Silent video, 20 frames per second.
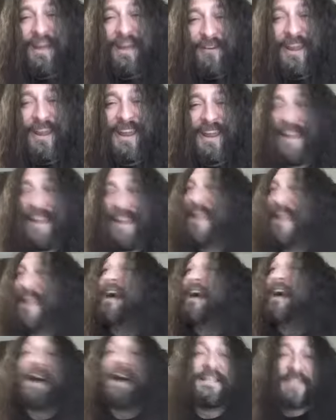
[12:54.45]
right?
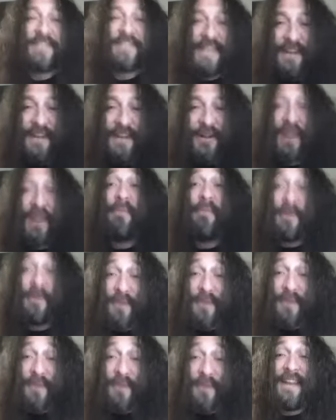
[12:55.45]
That's killer. That would be
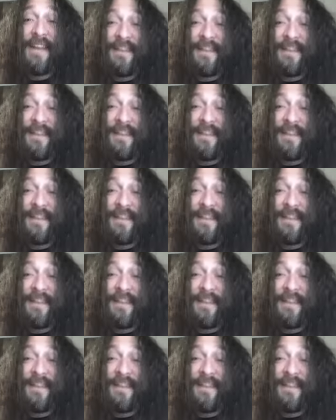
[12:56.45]
great.